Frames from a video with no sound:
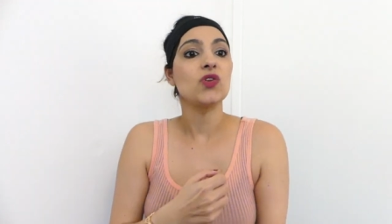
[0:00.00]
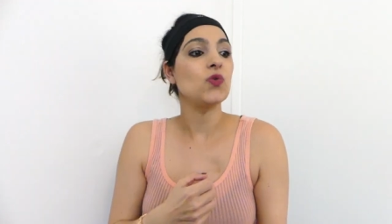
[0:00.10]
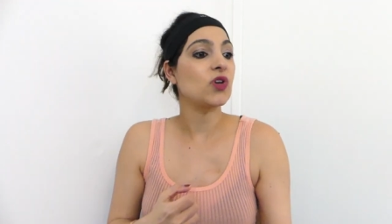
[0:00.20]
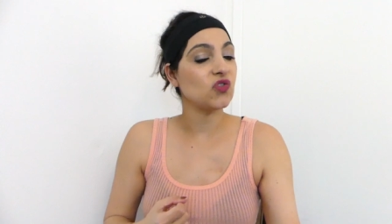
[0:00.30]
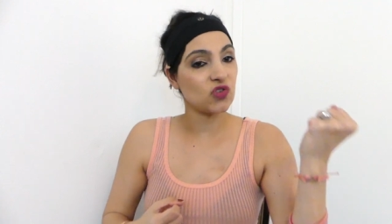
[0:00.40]

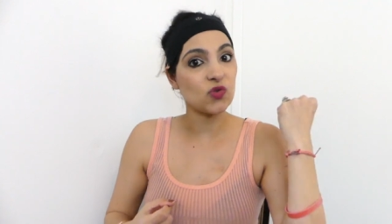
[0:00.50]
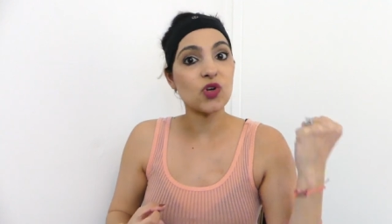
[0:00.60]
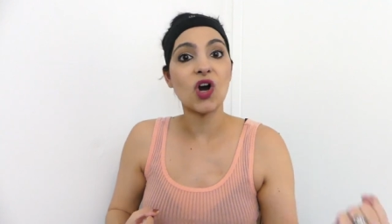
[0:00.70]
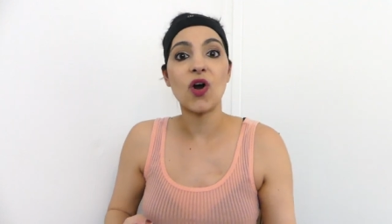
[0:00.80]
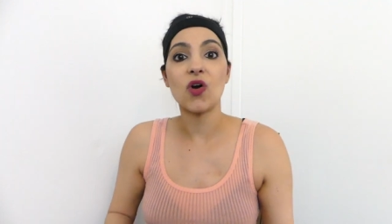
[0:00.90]
You can do
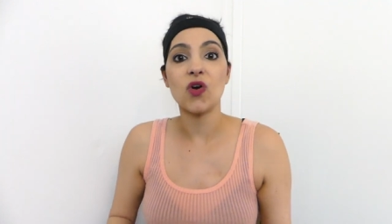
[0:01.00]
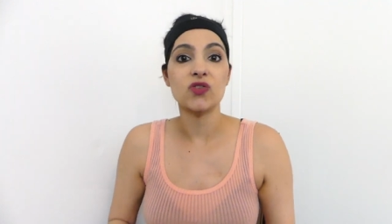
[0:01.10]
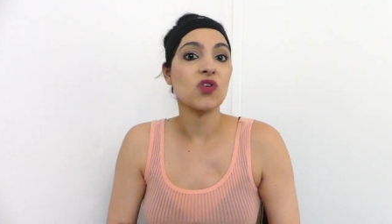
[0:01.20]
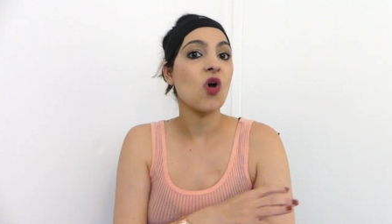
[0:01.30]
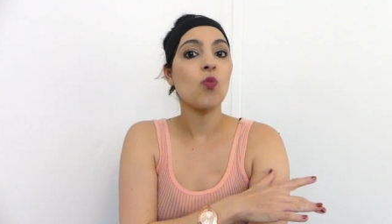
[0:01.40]

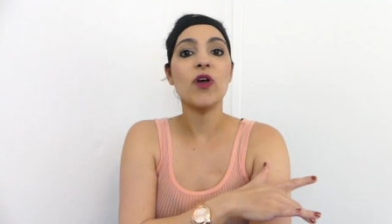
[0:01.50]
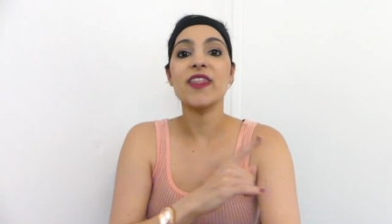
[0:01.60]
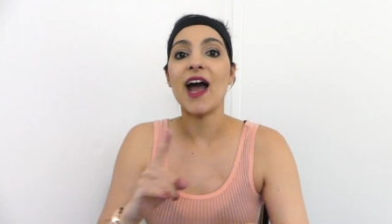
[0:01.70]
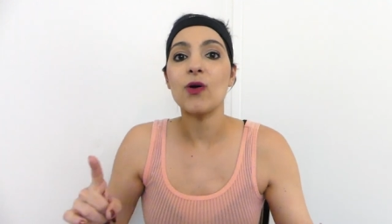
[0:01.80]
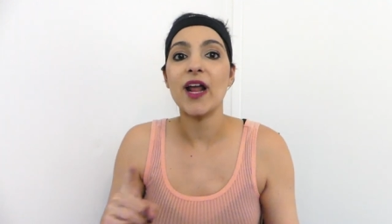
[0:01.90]
curls
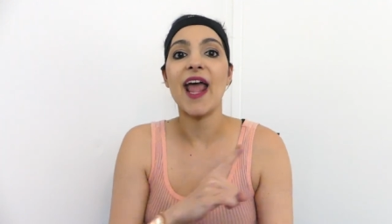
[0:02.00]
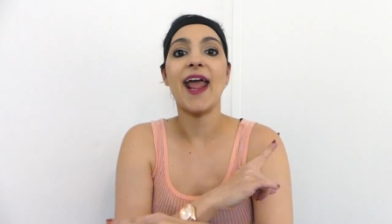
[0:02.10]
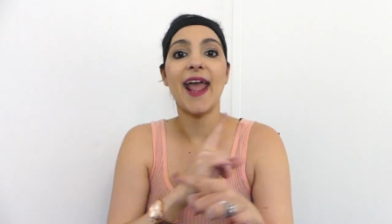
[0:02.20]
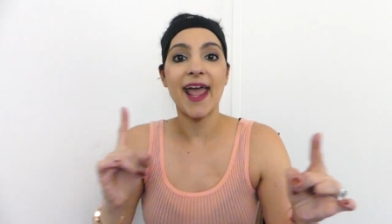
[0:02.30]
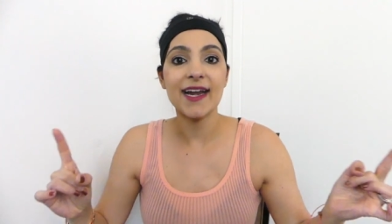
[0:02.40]
without
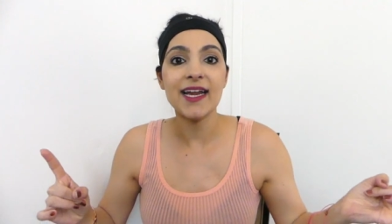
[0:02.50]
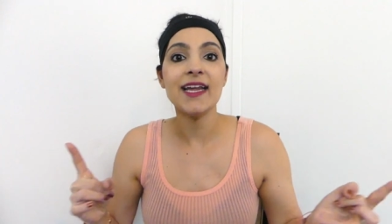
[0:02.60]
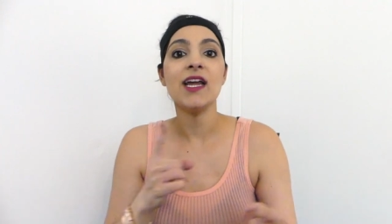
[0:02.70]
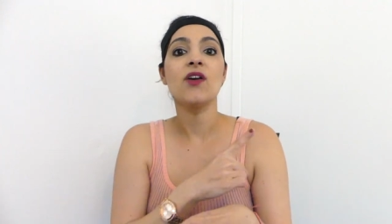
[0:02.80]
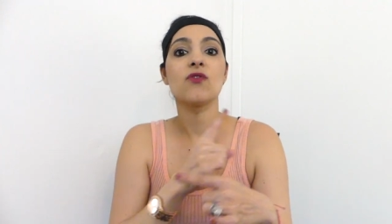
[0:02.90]

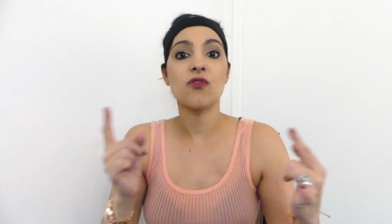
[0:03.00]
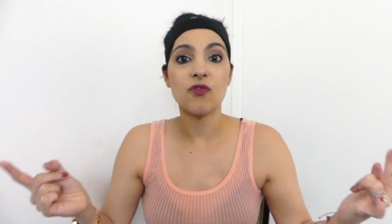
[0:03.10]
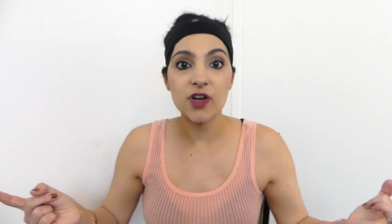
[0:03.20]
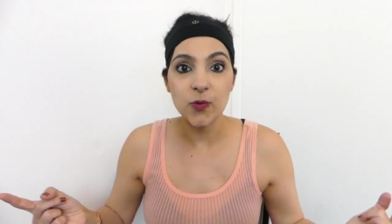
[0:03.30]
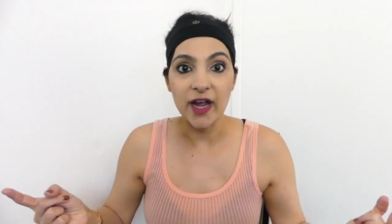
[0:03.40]
any
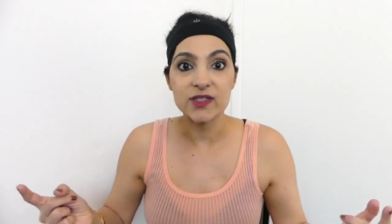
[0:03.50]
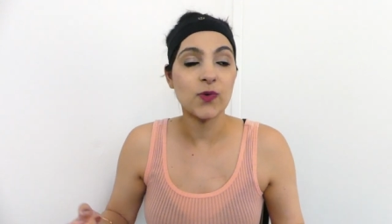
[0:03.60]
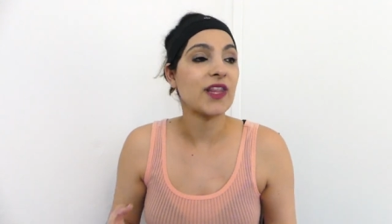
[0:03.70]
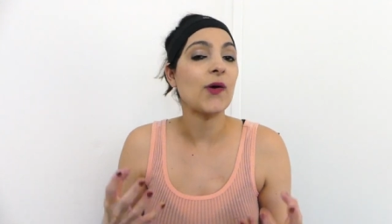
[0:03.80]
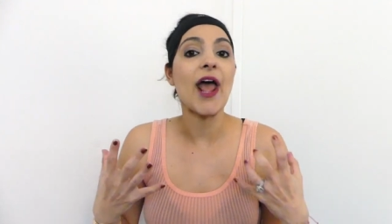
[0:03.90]
free weights,
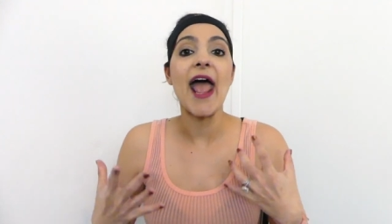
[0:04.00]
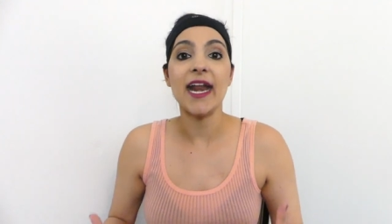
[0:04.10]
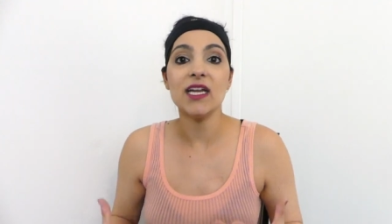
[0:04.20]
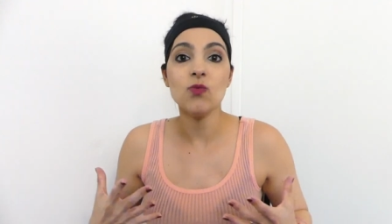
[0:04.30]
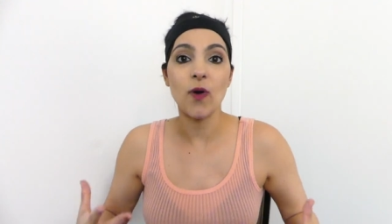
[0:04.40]
without
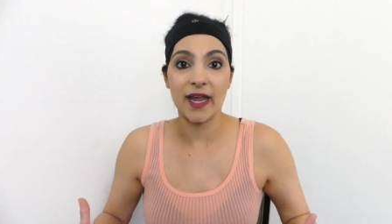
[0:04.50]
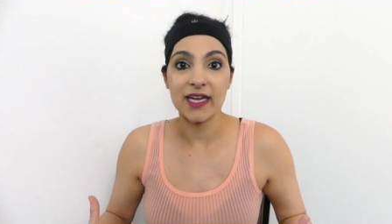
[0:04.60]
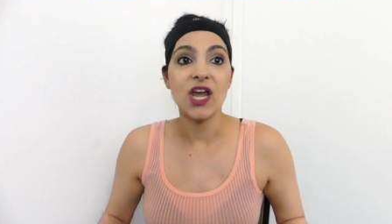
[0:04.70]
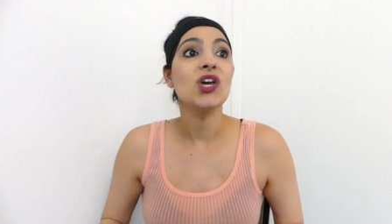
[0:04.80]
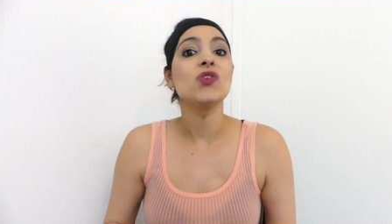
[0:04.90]
any weight.
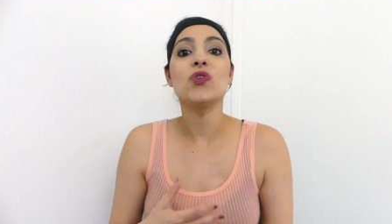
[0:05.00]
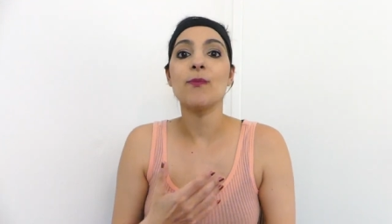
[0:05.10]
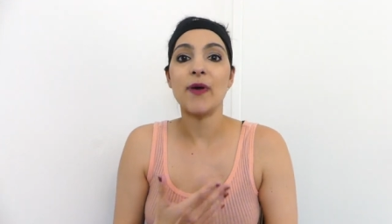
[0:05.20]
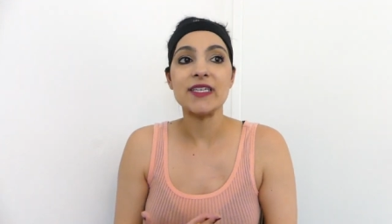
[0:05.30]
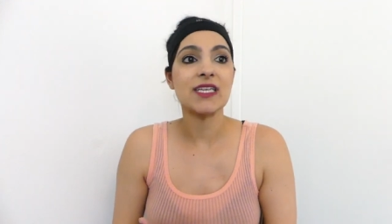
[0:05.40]
You
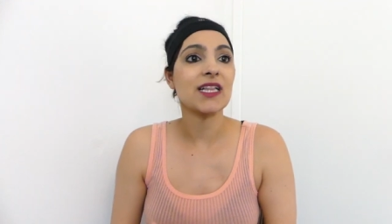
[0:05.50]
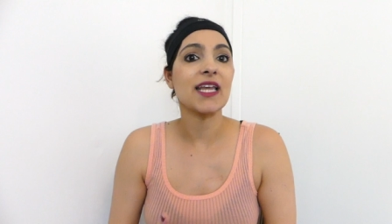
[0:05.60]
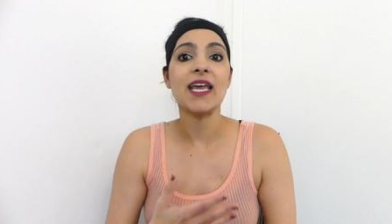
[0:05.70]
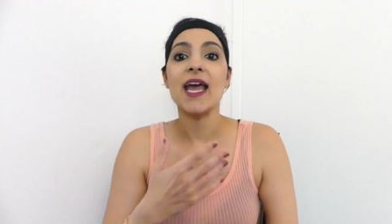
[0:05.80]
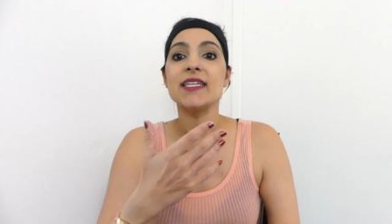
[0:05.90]
can
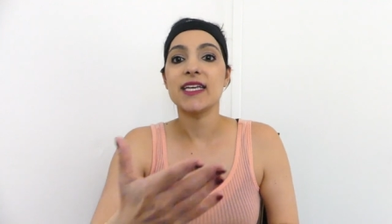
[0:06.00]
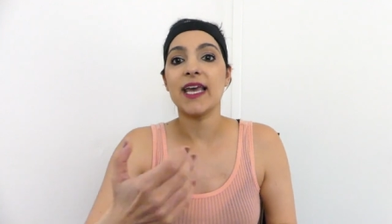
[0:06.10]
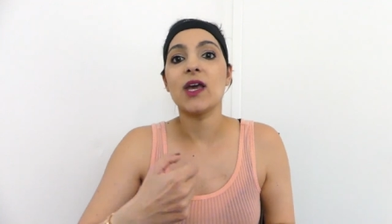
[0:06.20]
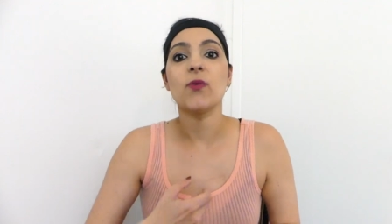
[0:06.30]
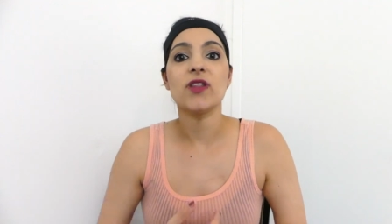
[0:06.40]
basically
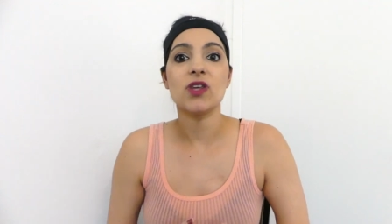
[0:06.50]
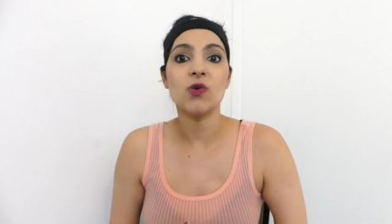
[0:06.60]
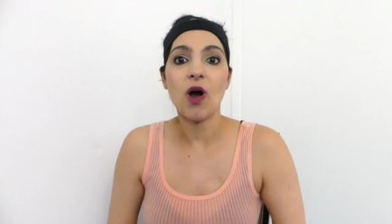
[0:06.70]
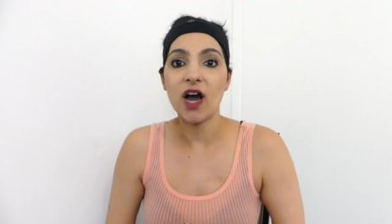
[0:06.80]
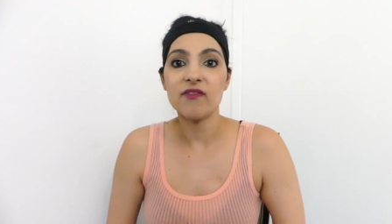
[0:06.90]
take it with
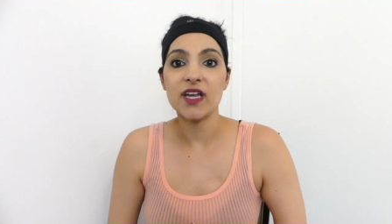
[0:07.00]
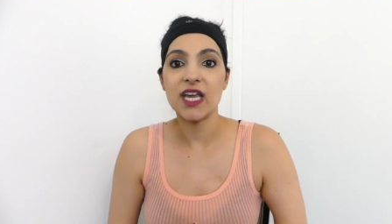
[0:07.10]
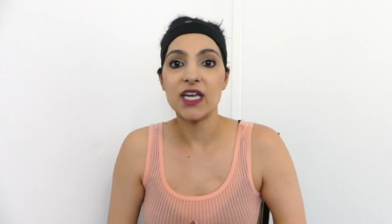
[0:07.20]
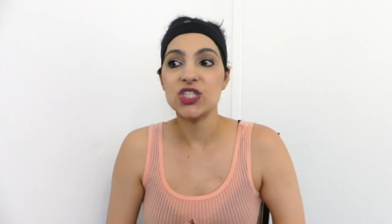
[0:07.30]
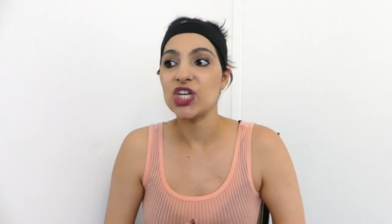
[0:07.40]
you on
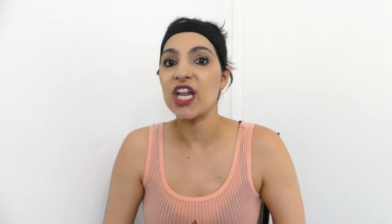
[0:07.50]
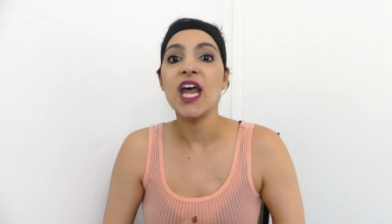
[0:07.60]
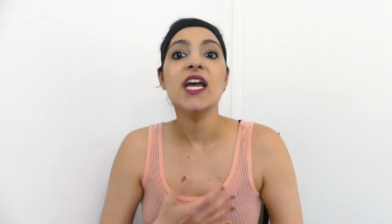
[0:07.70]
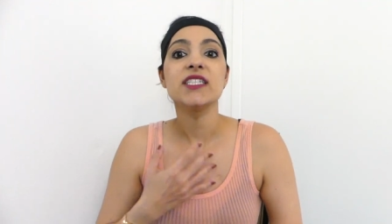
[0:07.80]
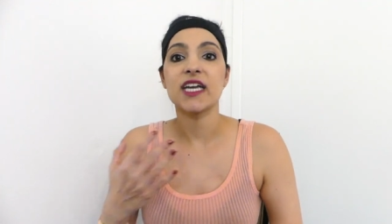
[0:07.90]
vacation,
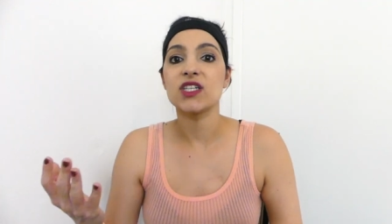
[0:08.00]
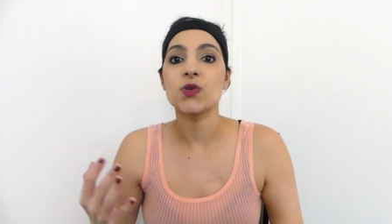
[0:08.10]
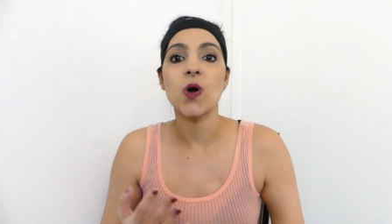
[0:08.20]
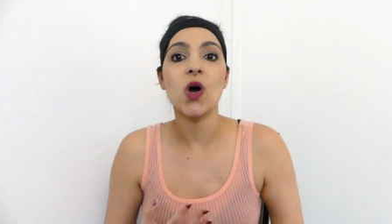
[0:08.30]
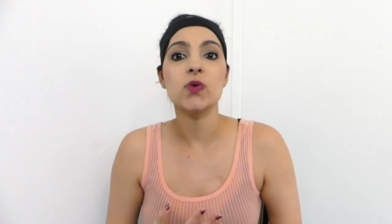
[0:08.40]
take it
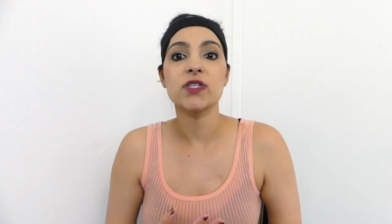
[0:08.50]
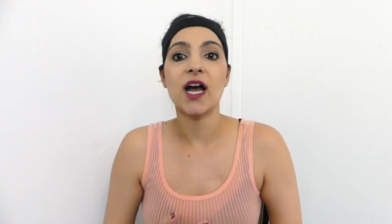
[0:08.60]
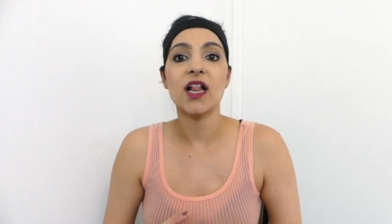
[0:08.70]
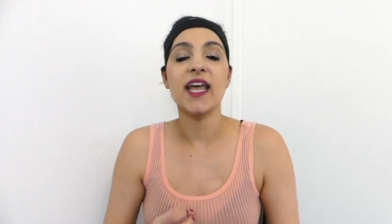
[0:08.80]
to a hotel.